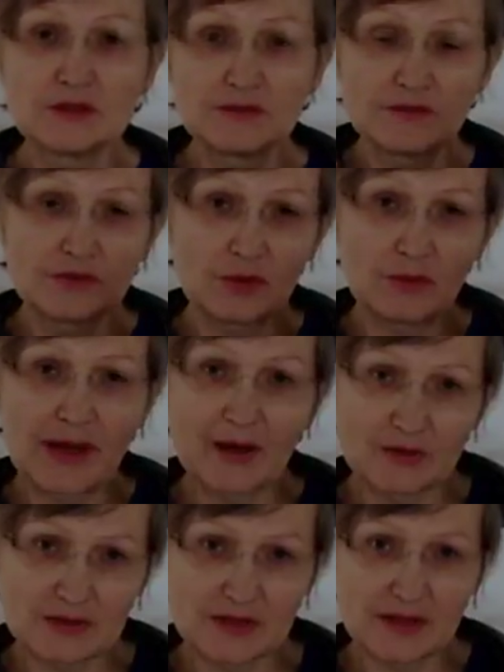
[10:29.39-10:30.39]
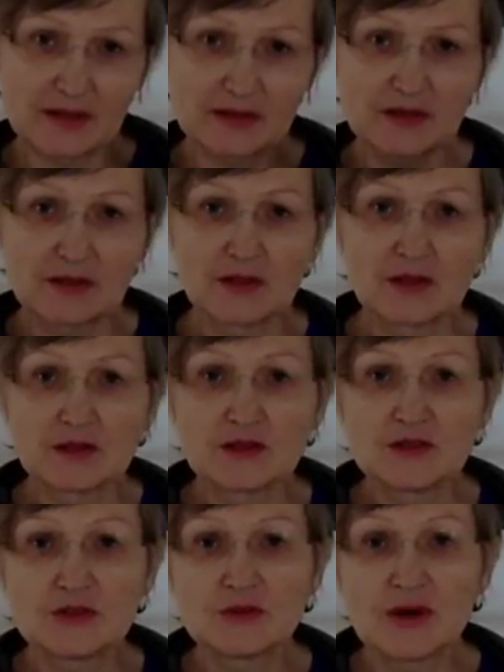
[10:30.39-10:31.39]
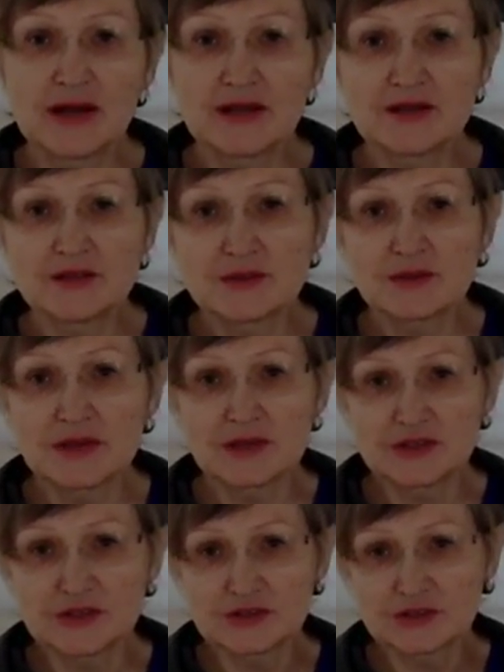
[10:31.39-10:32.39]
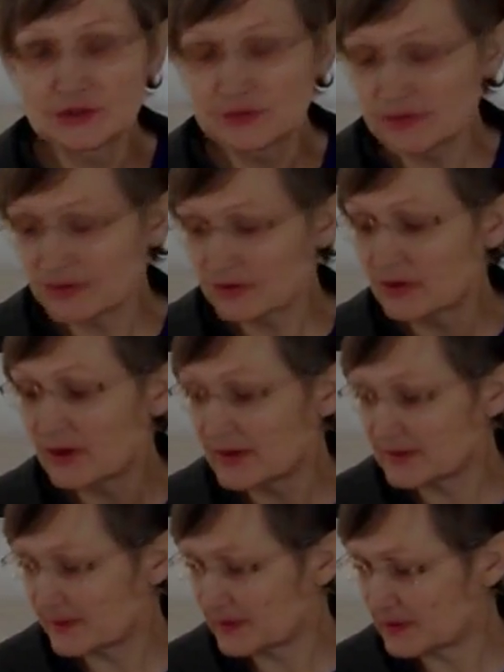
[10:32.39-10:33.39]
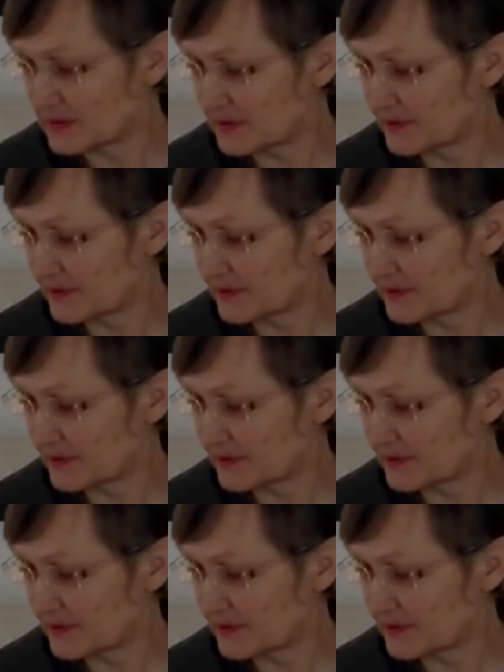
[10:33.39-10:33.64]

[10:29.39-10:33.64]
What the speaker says: from outside to Anya's relationship with her husband?